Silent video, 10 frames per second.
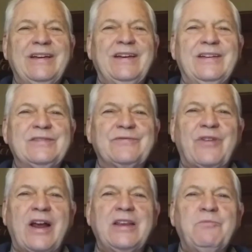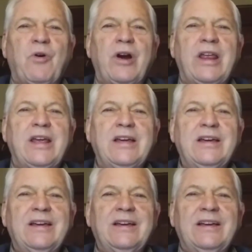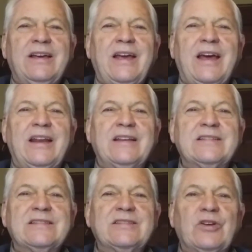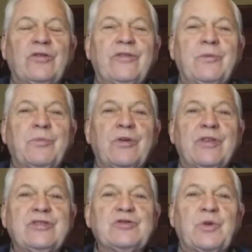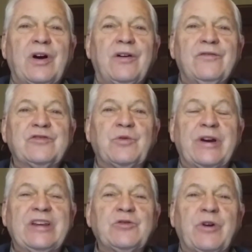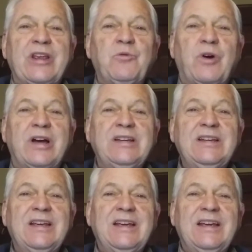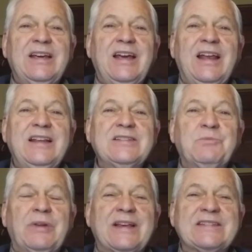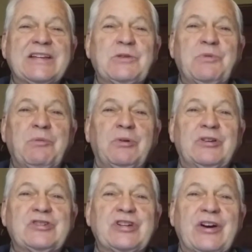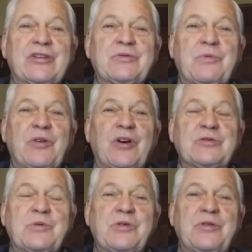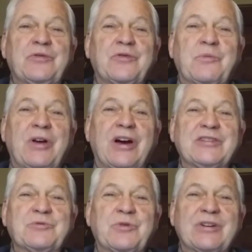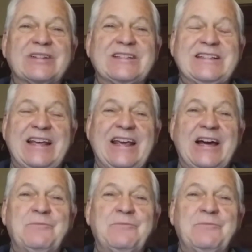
It's Friday morning, and it's November the 12th, 2021, and it's a blessing to be able to share some thoughts with you from God's Word today.